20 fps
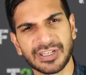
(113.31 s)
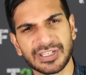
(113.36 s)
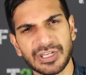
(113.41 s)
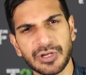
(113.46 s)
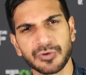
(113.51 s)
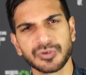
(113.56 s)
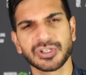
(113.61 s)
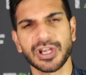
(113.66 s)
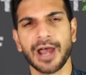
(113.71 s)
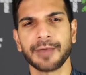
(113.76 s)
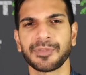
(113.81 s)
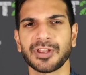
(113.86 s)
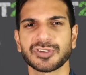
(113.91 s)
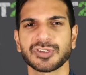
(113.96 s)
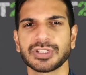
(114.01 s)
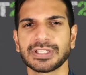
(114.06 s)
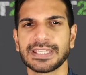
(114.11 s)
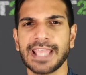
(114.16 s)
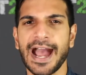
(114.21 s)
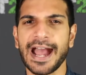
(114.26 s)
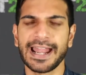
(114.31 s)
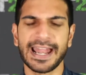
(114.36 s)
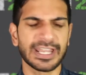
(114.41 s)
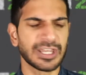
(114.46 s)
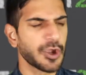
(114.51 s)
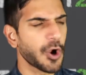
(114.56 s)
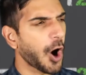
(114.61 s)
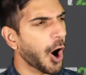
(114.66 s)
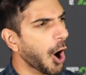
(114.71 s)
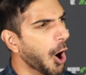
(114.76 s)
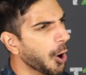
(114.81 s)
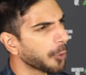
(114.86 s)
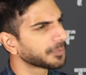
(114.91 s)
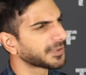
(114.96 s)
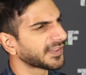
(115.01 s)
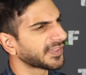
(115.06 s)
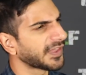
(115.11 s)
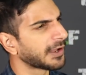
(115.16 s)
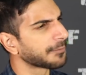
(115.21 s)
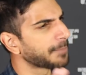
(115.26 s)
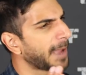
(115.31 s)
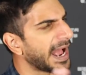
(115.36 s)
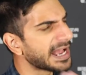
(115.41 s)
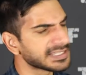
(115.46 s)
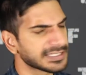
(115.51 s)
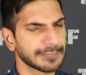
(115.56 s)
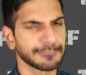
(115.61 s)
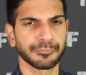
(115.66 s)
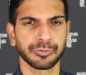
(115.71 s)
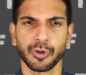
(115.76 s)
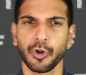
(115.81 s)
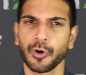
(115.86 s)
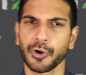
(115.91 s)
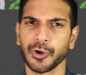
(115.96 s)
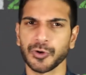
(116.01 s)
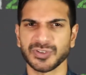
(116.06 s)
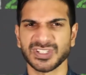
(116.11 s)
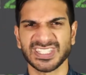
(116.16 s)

the new job that you got. And you hope that that past employer